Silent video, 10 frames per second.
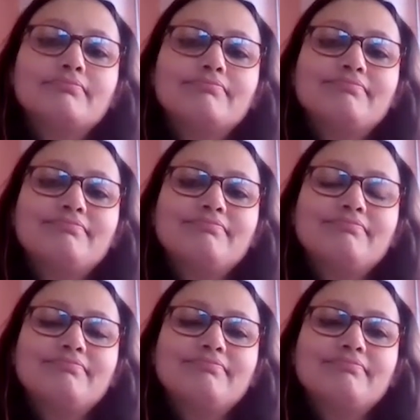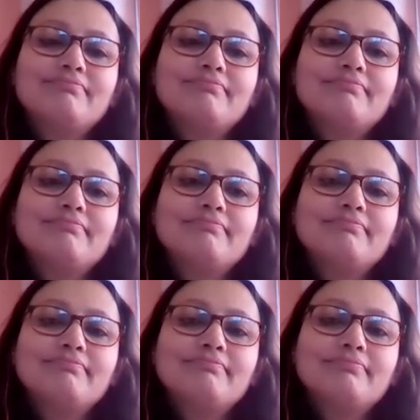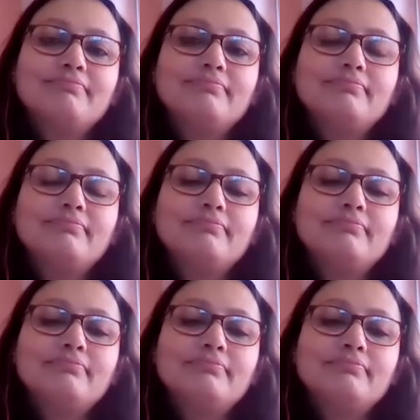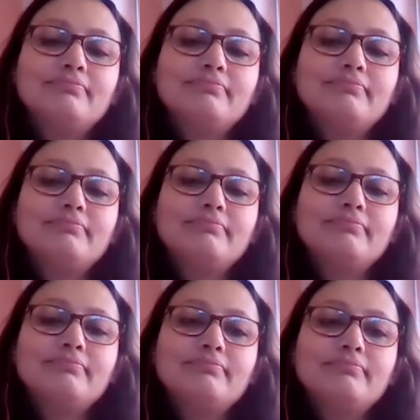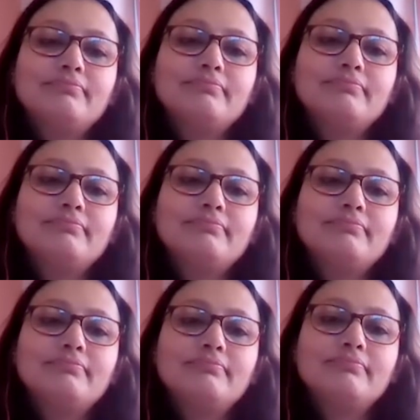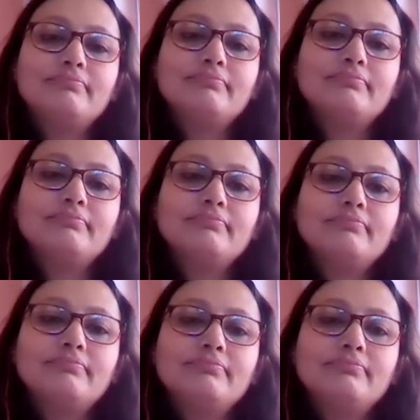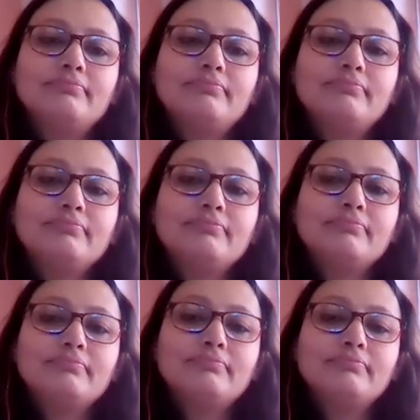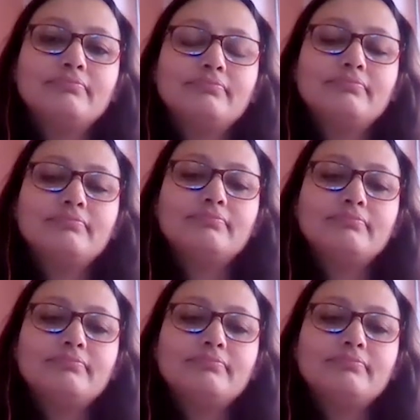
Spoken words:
[no speech]